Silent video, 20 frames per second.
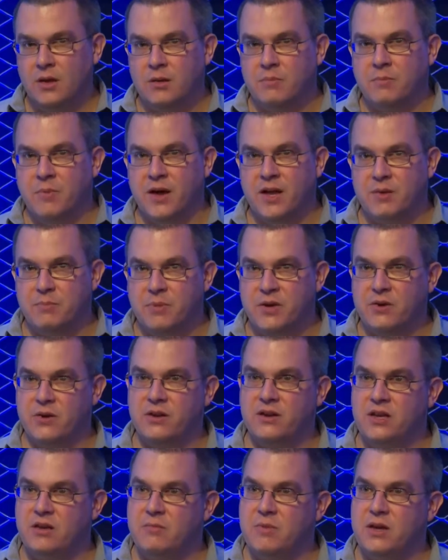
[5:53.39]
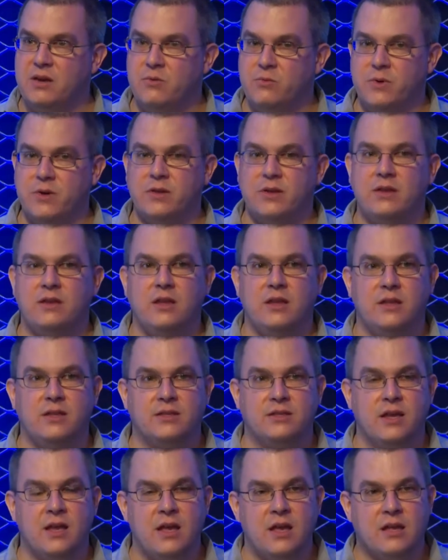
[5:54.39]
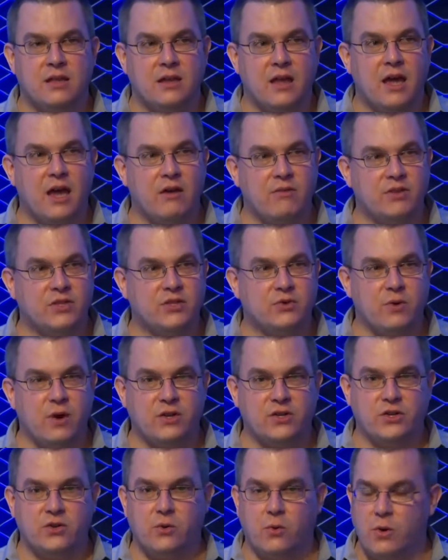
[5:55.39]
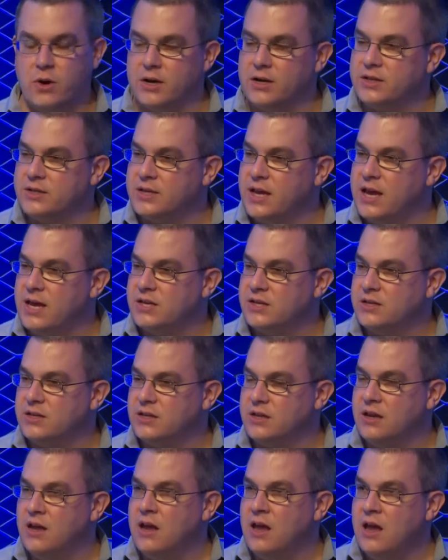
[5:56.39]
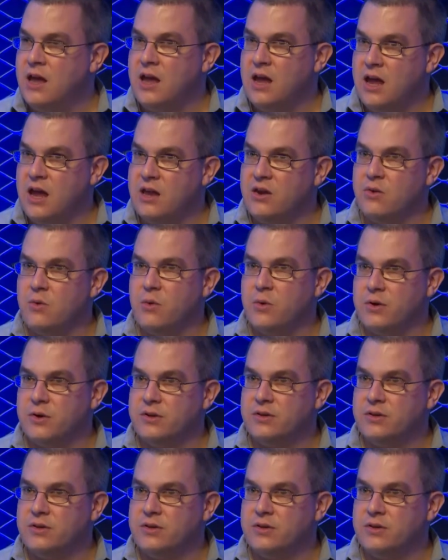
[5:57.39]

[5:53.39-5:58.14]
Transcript: But PeeringDB really needs to have a structured organization in order